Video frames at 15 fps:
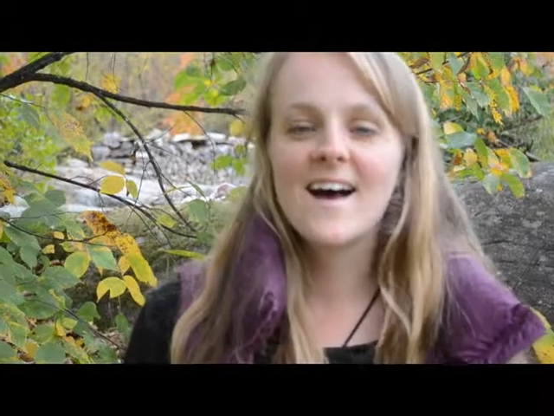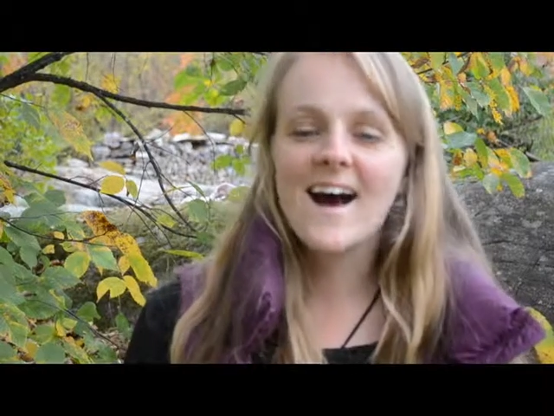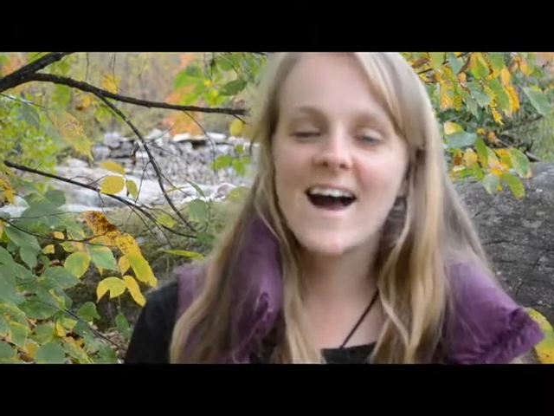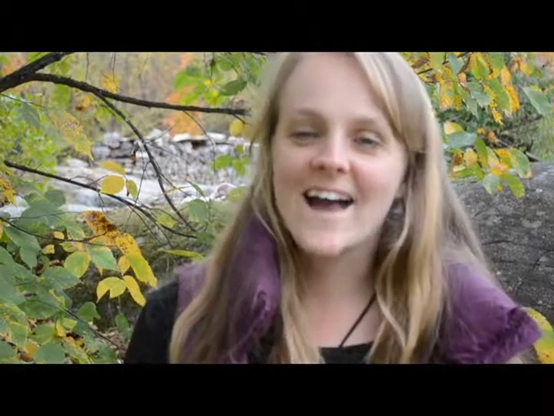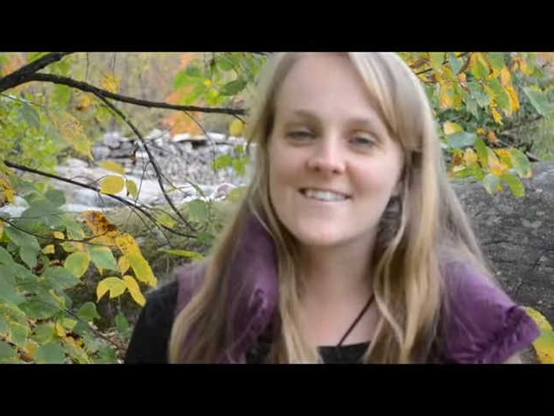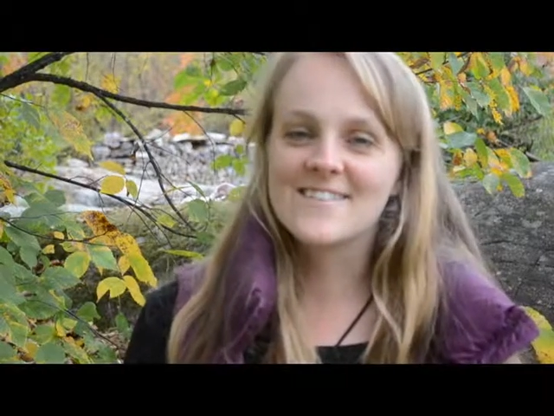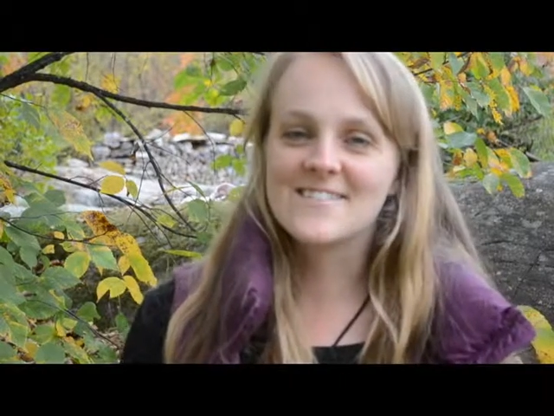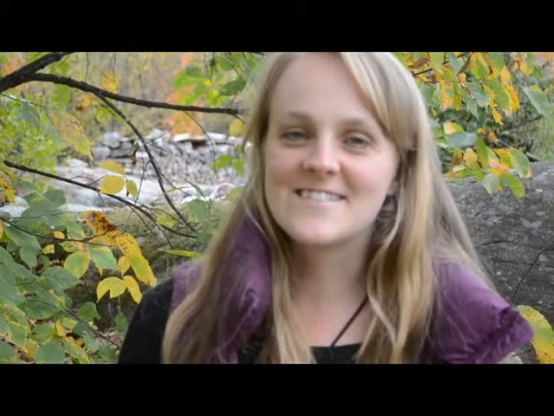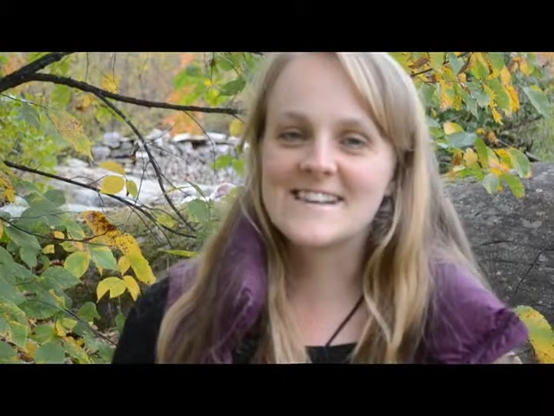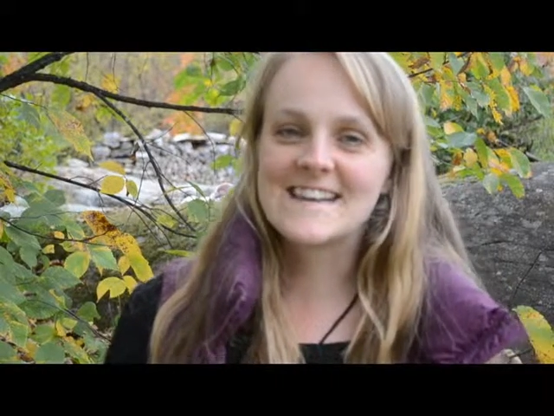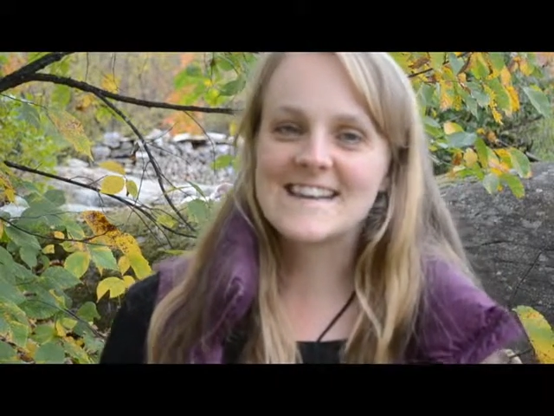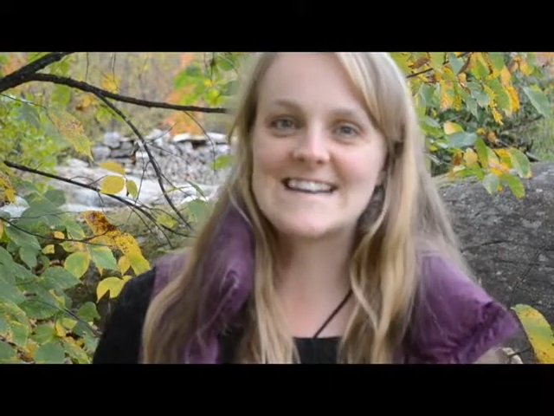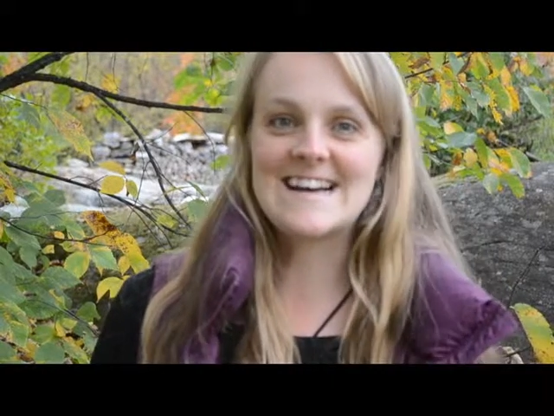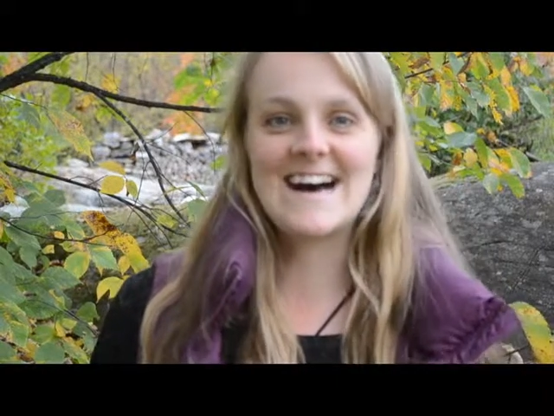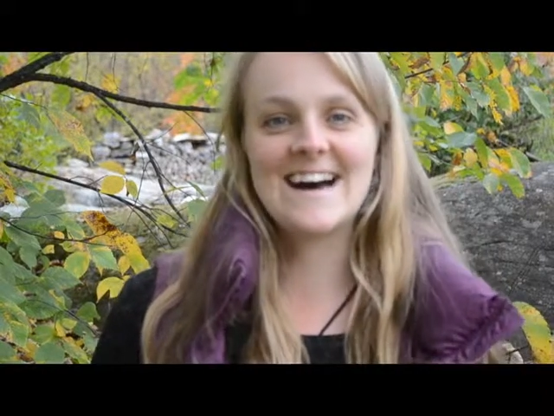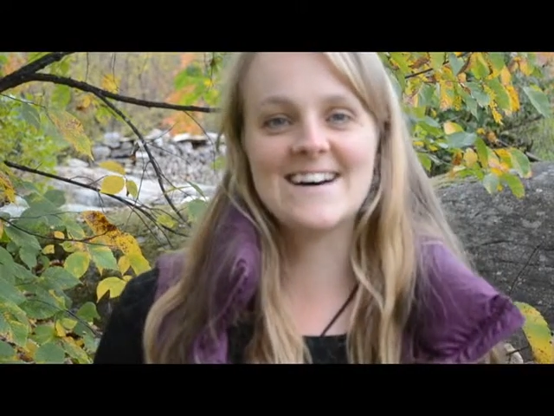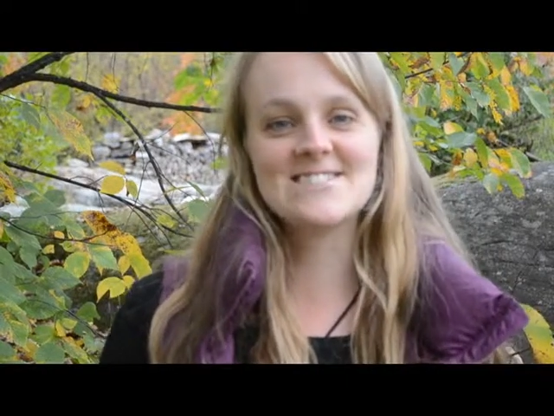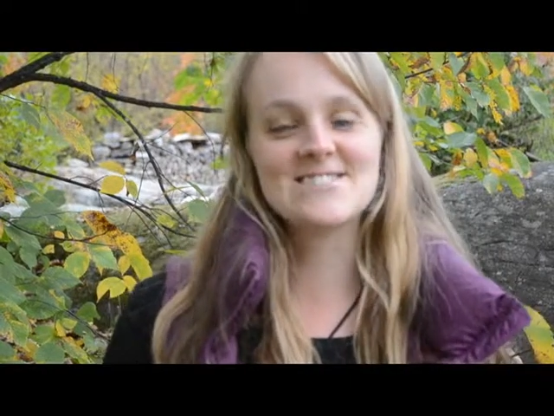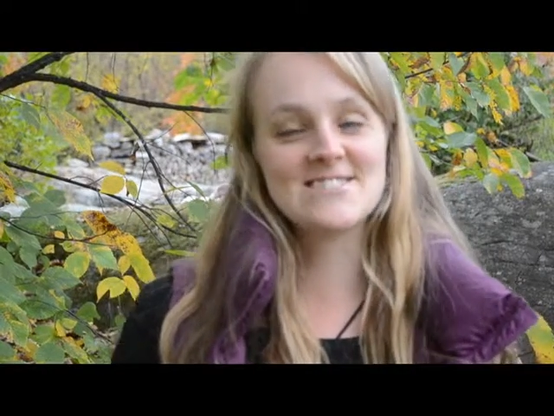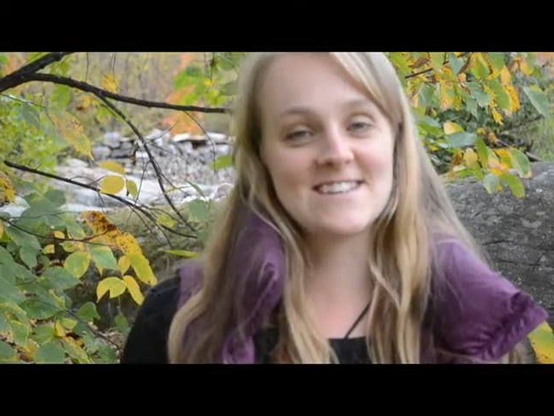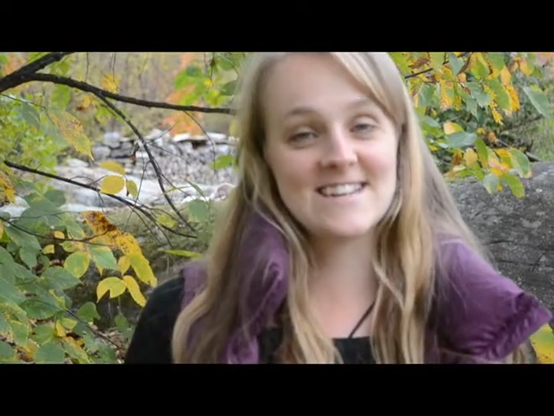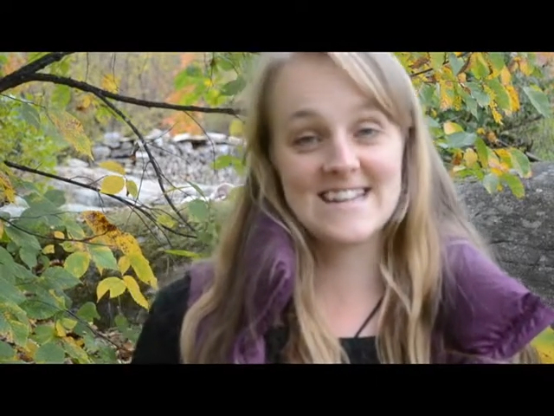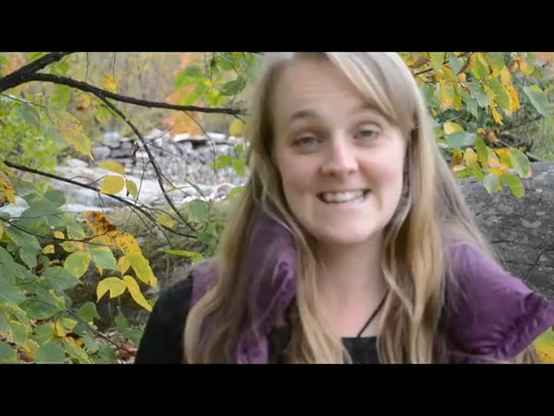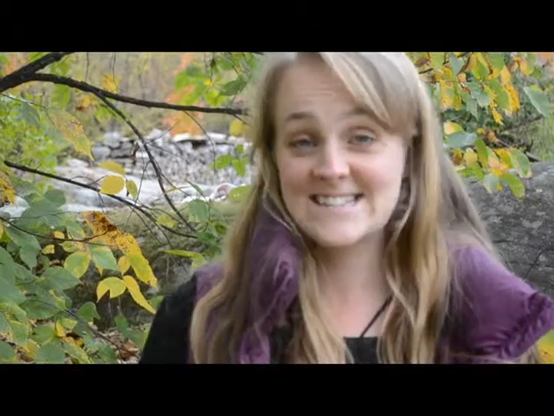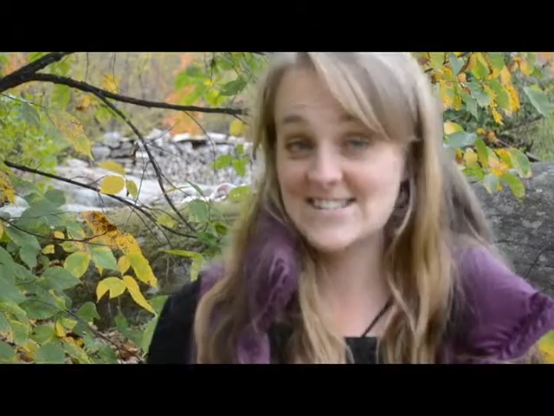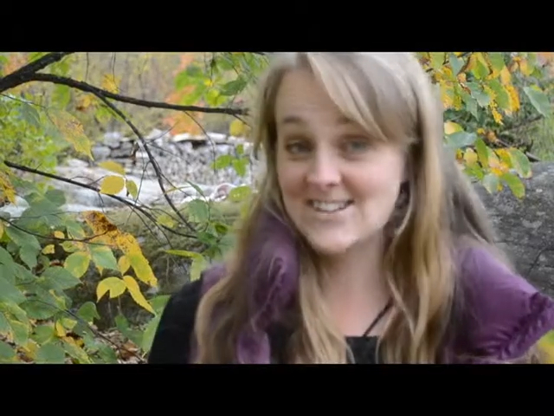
Hi everyone, uh, so today's